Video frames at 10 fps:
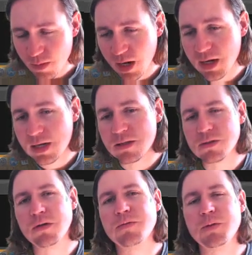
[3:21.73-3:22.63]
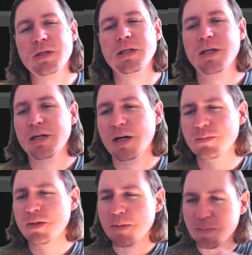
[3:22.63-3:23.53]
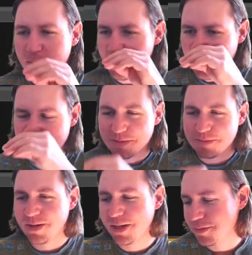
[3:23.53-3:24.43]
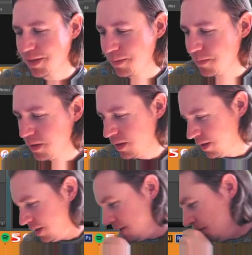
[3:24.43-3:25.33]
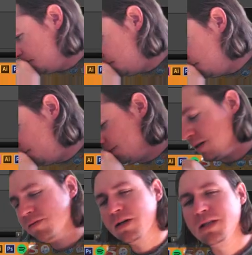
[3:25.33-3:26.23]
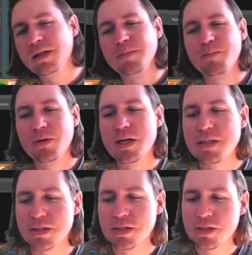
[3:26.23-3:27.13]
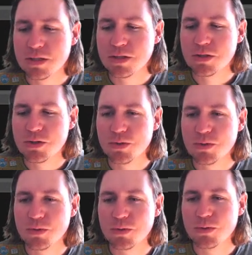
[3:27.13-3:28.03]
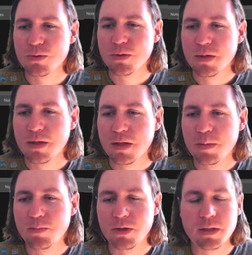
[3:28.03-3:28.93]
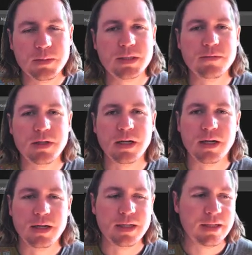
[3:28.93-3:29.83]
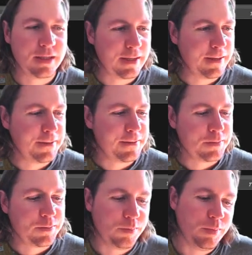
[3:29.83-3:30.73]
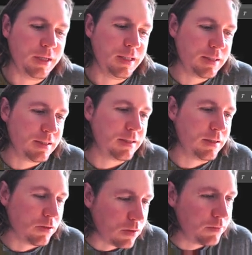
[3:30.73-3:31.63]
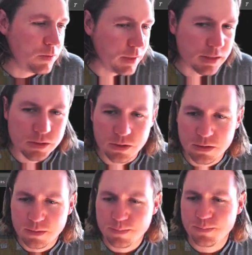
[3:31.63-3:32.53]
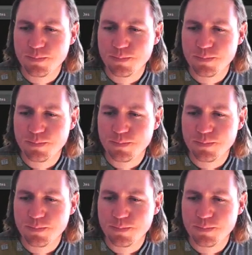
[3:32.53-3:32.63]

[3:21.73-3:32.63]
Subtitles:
I like the software. I'm not a massive fan of them. I find their prices just too prohibitively high. But the software is good.